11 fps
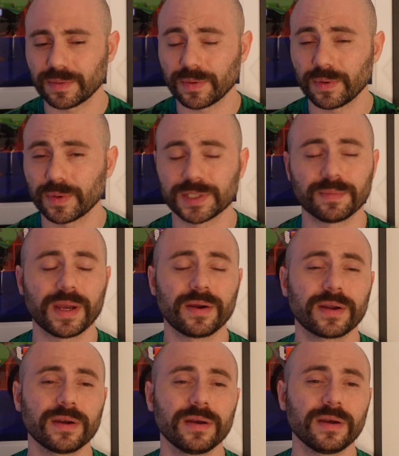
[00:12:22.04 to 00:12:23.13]
was
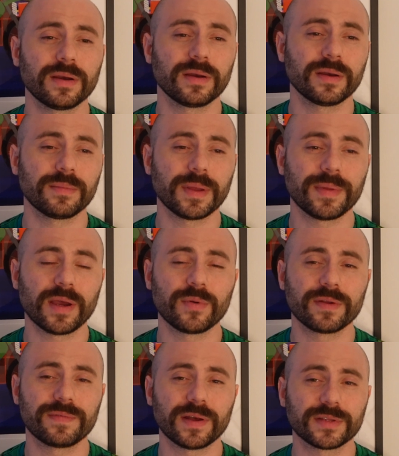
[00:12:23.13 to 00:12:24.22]
America. Maybe I would
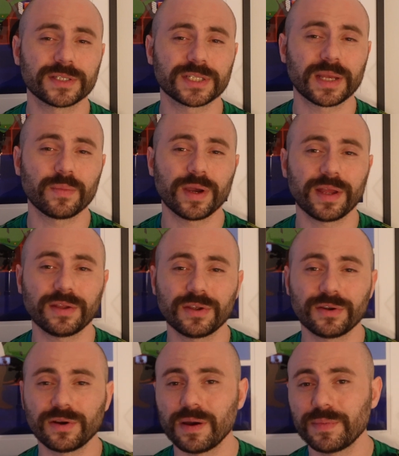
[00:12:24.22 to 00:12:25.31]
have felt the same way in
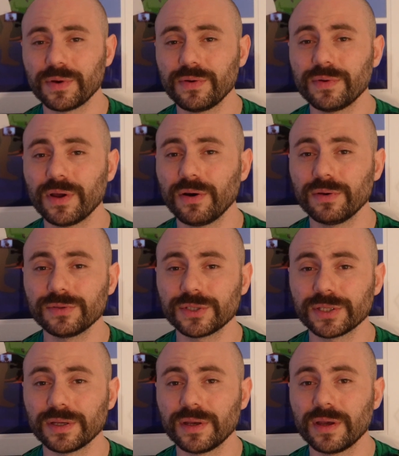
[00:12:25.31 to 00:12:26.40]
Europe. Who
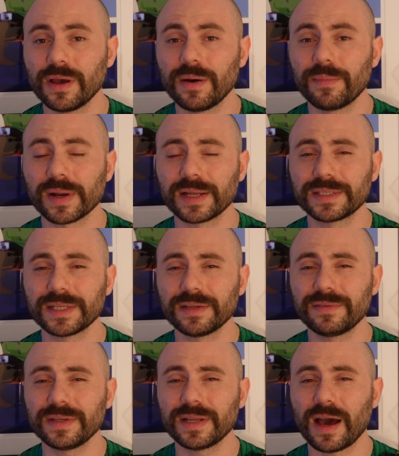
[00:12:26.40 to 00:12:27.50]
knows? But I
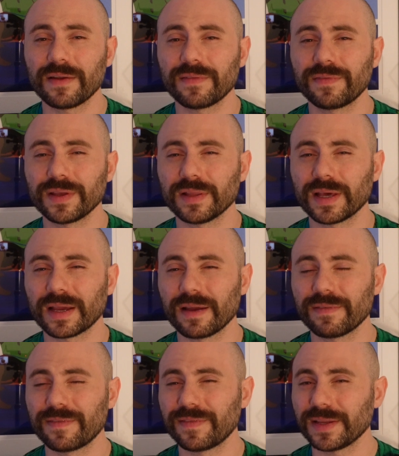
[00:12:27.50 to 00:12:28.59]
did not feel like I
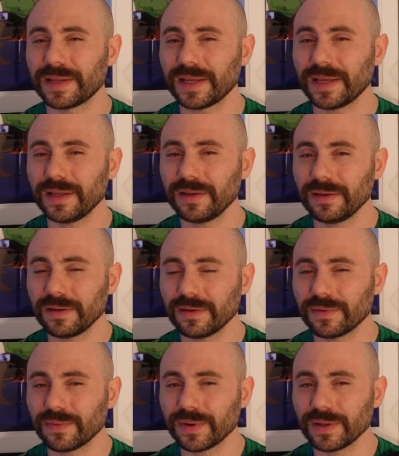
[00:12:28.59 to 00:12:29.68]
fit in
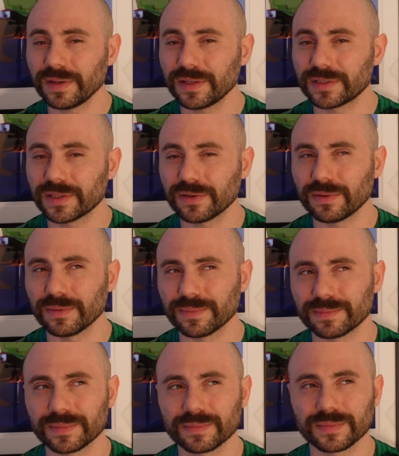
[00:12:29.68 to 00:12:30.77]
really until
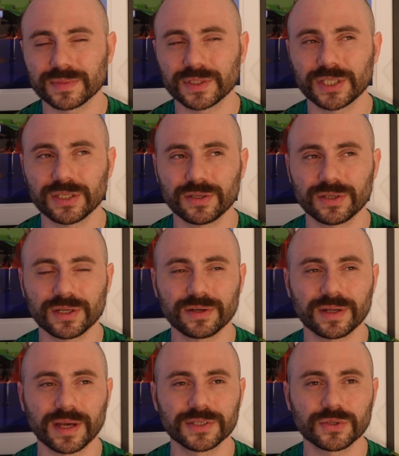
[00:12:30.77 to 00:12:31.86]
senior year
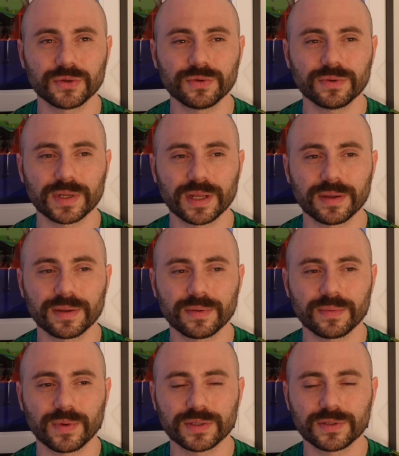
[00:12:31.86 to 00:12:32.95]
in high school, when I
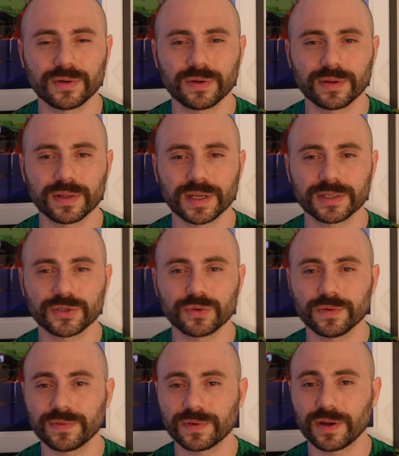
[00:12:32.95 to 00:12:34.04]
went to a
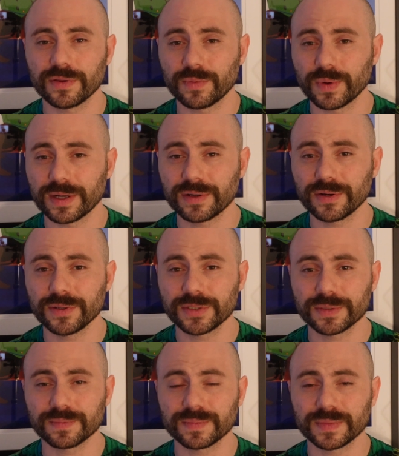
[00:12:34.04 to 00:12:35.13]
school for other weirdos,